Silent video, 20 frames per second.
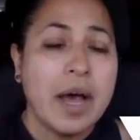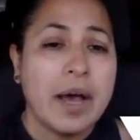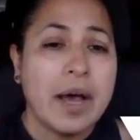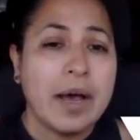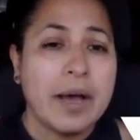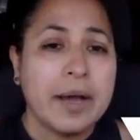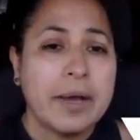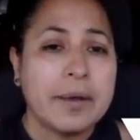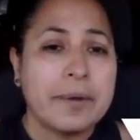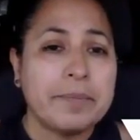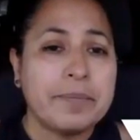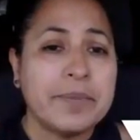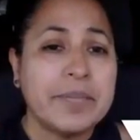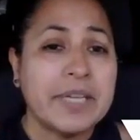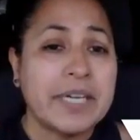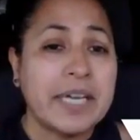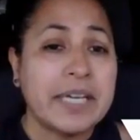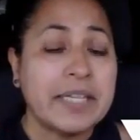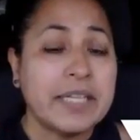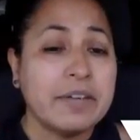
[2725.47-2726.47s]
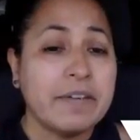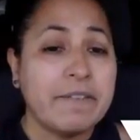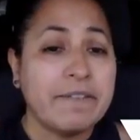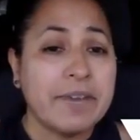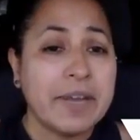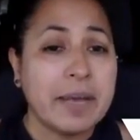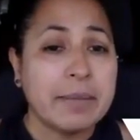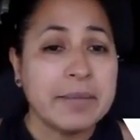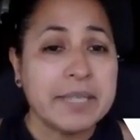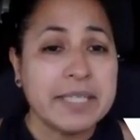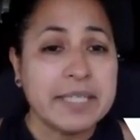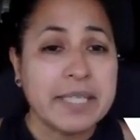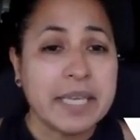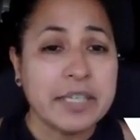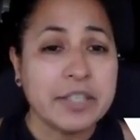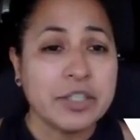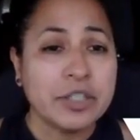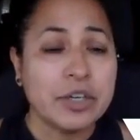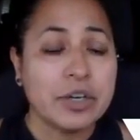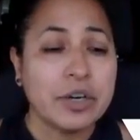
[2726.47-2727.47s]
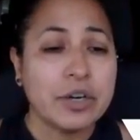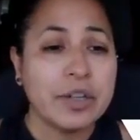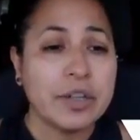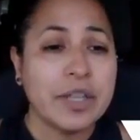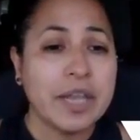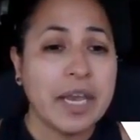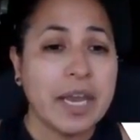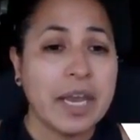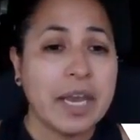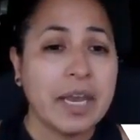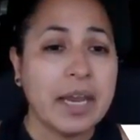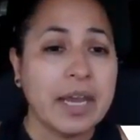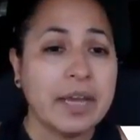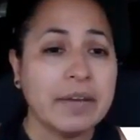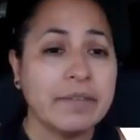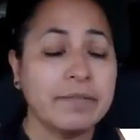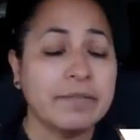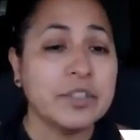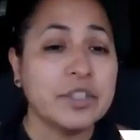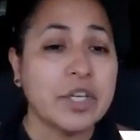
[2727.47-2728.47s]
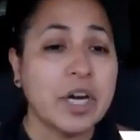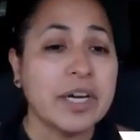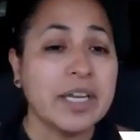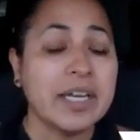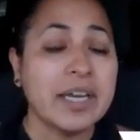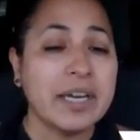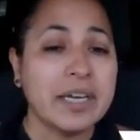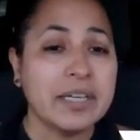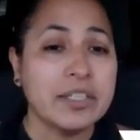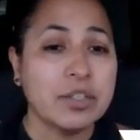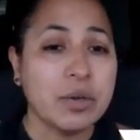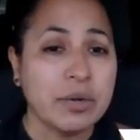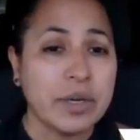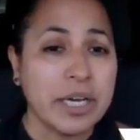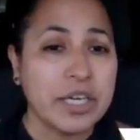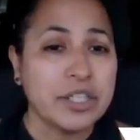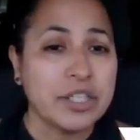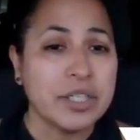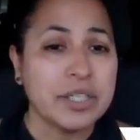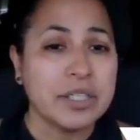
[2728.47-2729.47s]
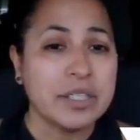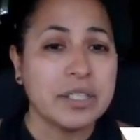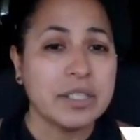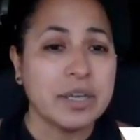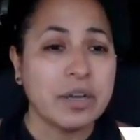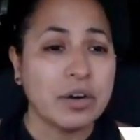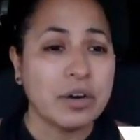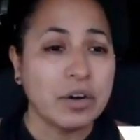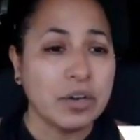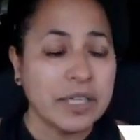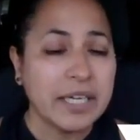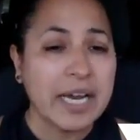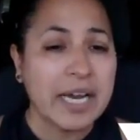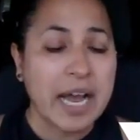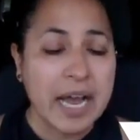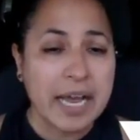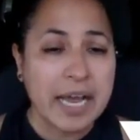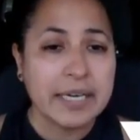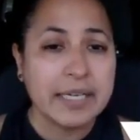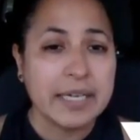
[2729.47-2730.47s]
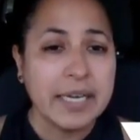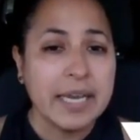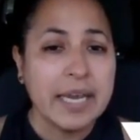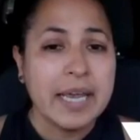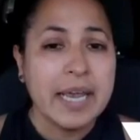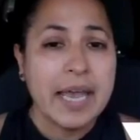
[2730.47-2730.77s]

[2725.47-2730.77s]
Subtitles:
The Latino Family Center, they started getting donations early on